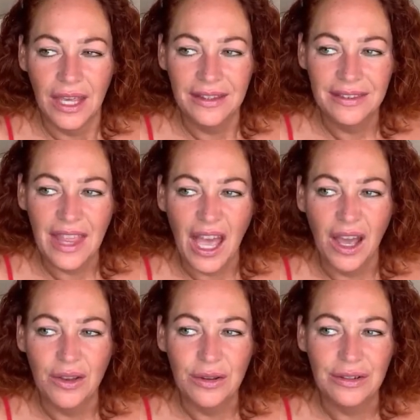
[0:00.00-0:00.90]
it's that
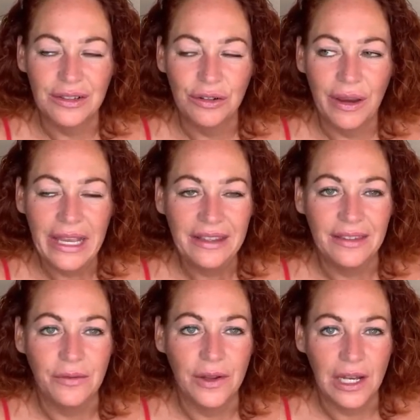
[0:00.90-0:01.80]

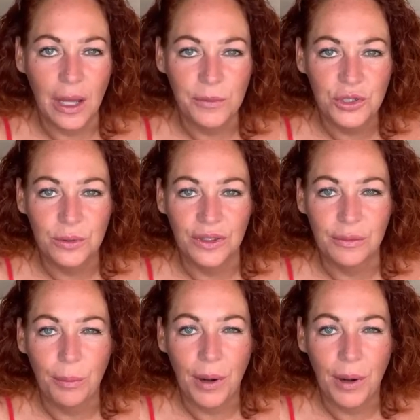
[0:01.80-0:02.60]
crazy voluptuous